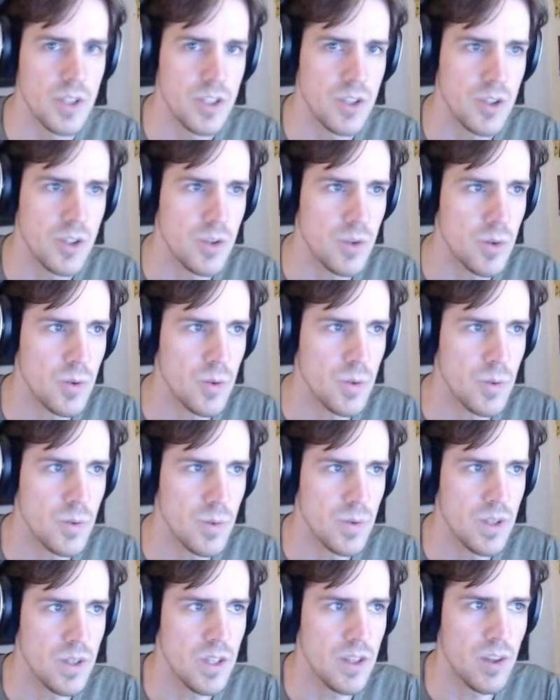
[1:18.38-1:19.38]
you
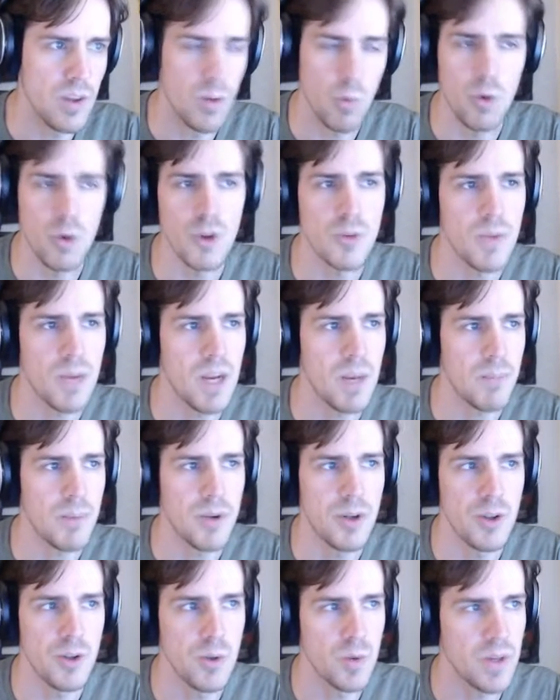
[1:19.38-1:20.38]
in the world map, you
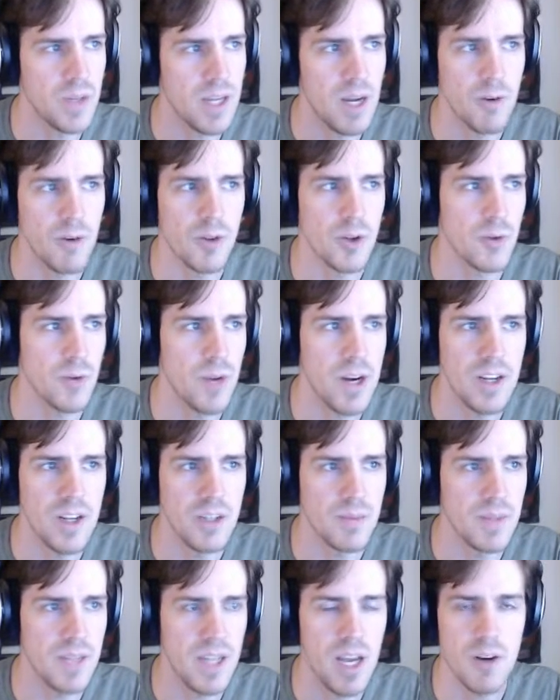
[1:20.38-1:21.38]
know, you encounter
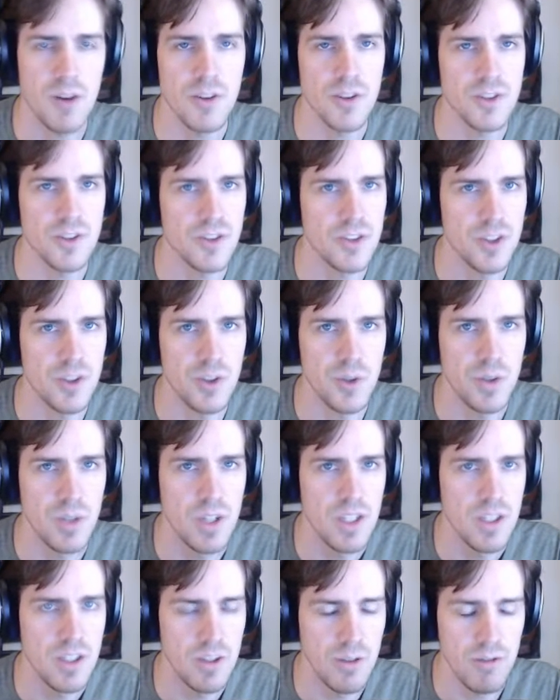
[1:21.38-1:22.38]
random encounters, and you
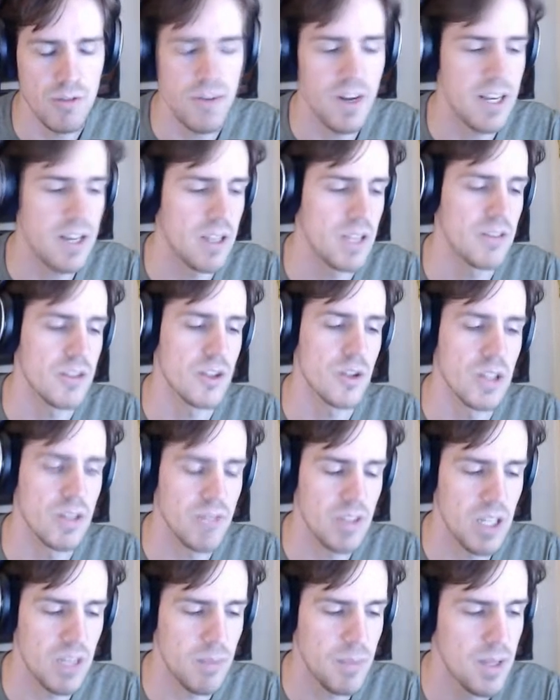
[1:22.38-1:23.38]
fight and you
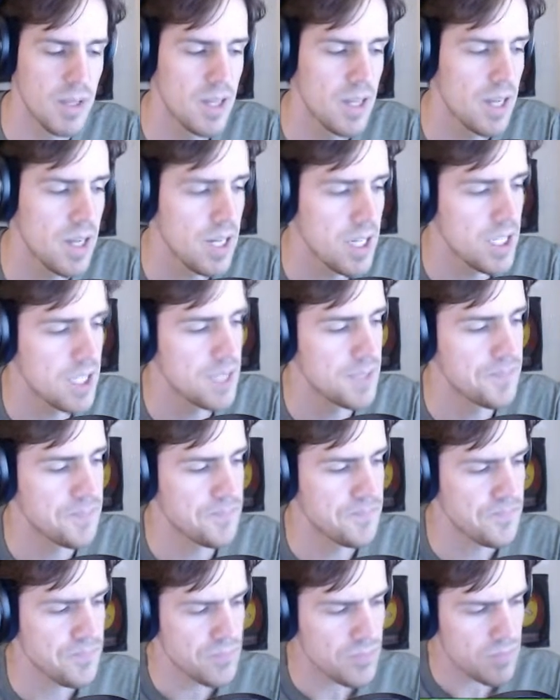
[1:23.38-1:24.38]
level up.
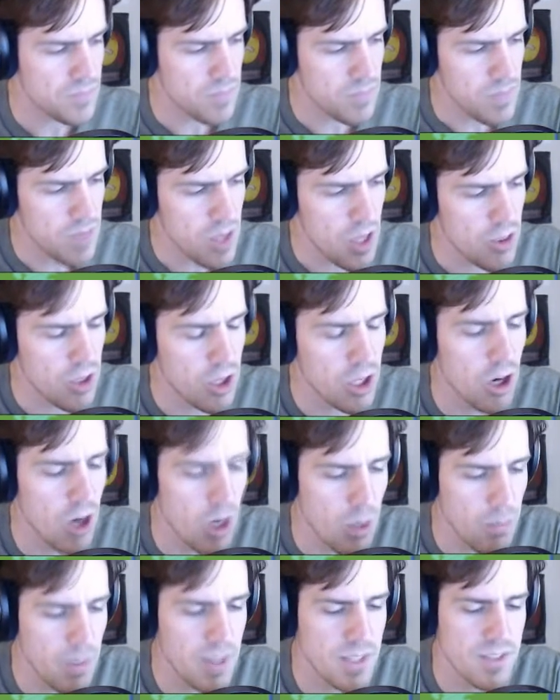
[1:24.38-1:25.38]
The
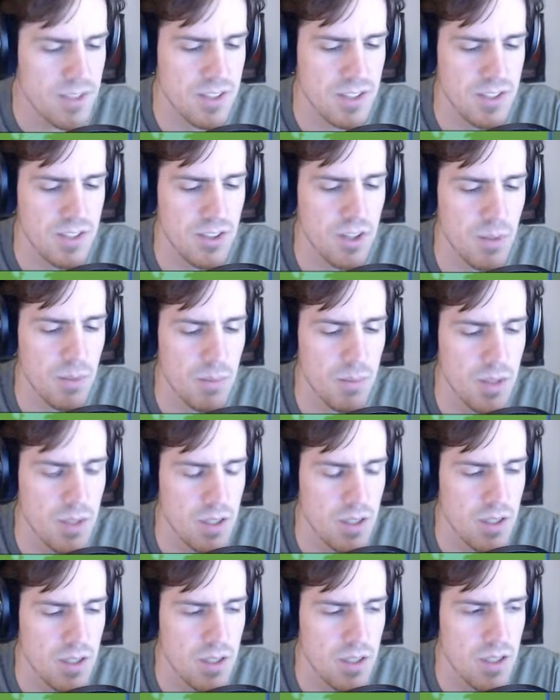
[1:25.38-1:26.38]
combat system
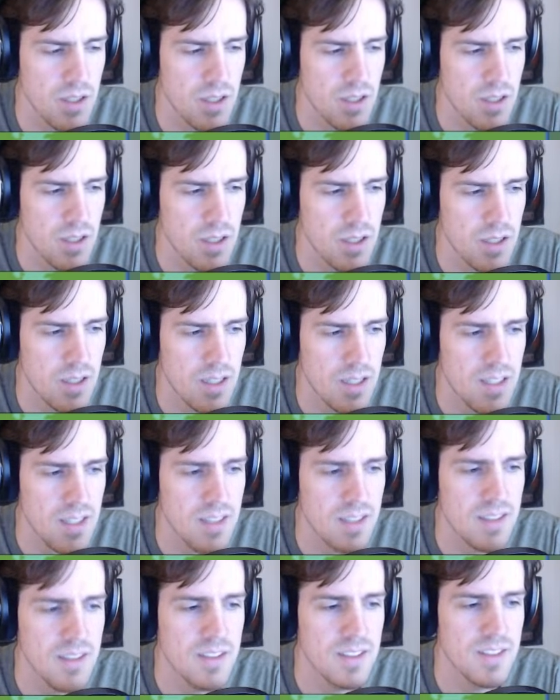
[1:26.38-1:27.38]

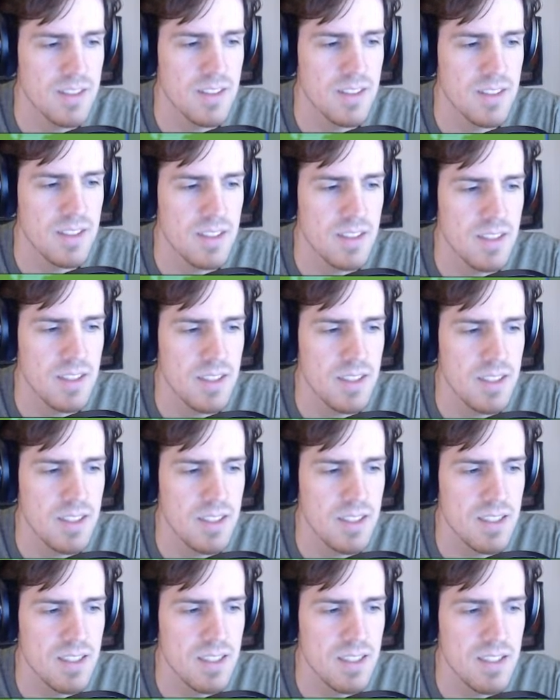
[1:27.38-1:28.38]
is
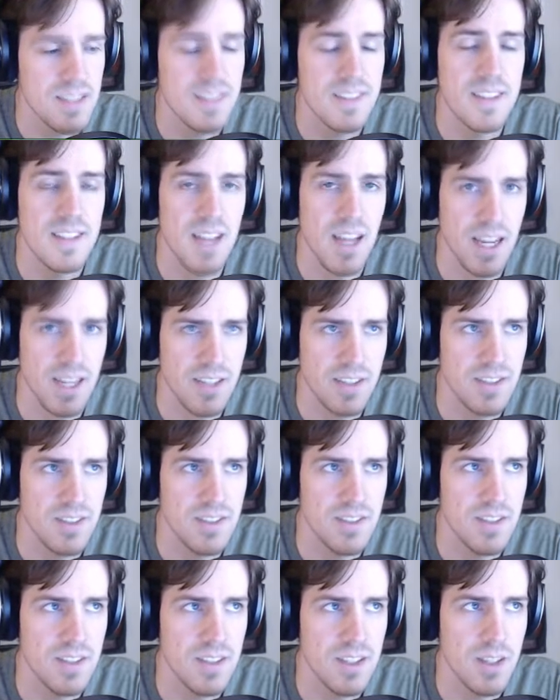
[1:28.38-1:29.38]

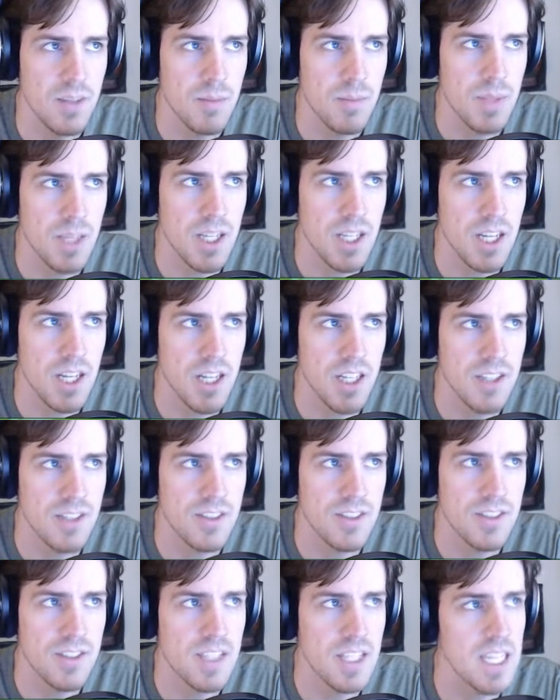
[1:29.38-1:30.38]
nice
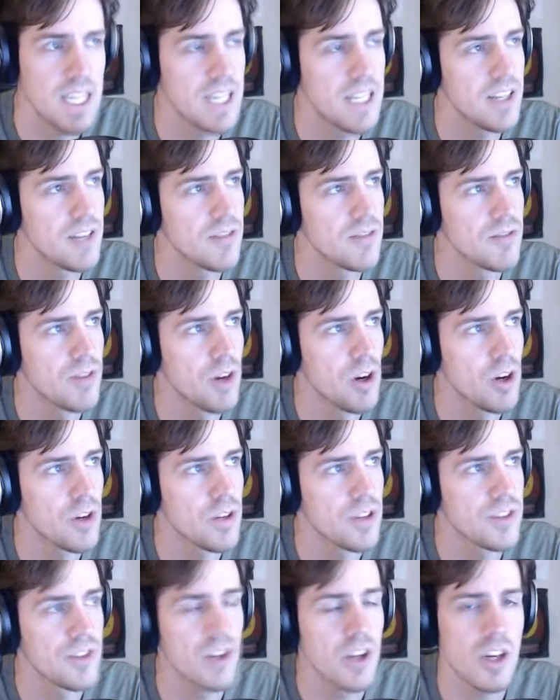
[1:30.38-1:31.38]
because
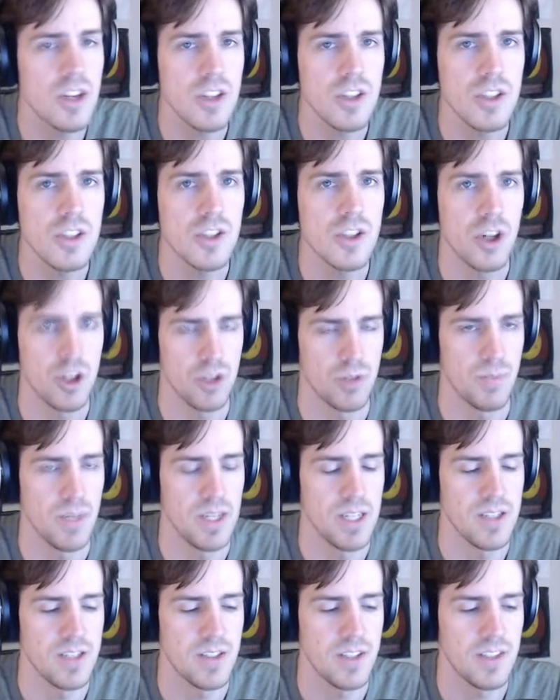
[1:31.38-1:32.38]
it's not
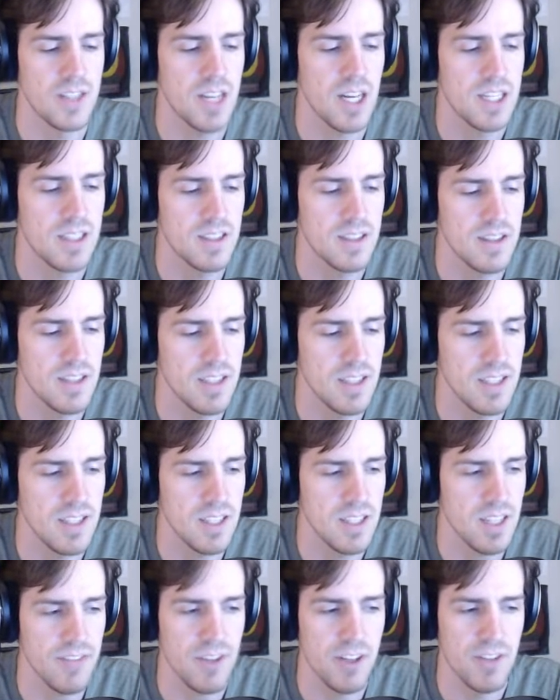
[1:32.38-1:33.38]
turn-based. It's kind of the
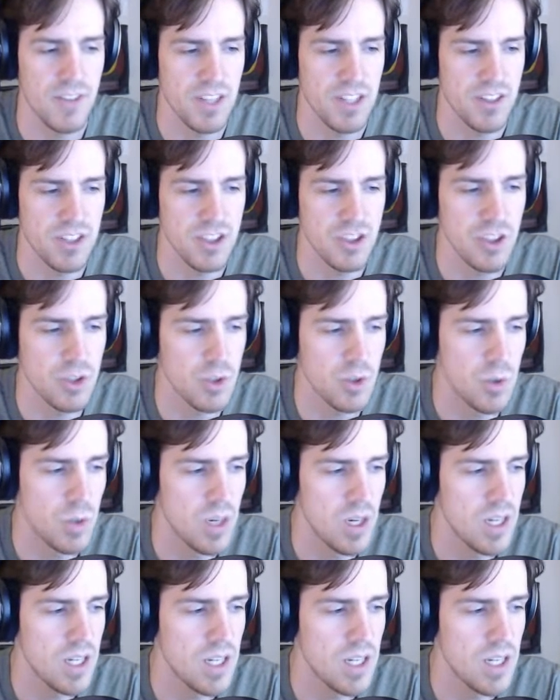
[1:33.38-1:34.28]
like Final Fantasy II